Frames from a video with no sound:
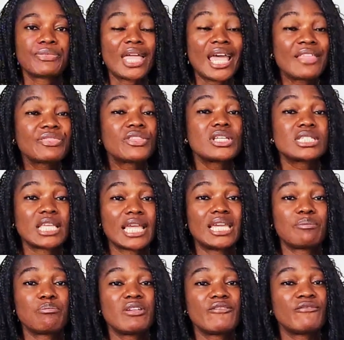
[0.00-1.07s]
And this
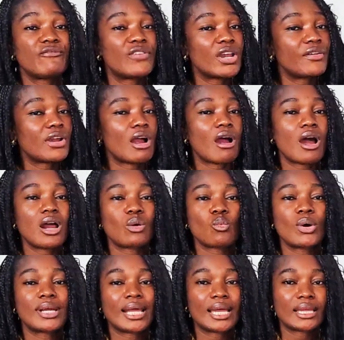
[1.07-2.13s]
hit me very hard
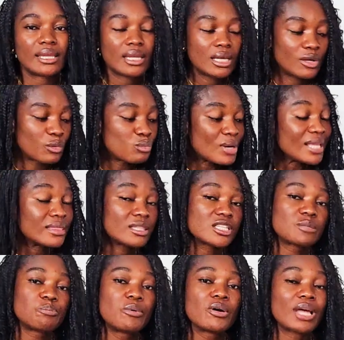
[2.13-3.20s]
when I read
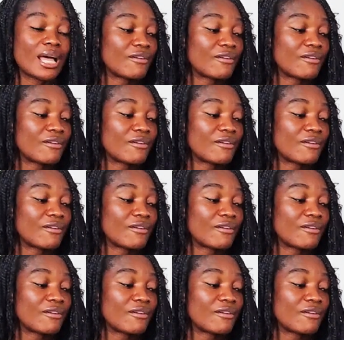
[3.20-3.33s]
this book.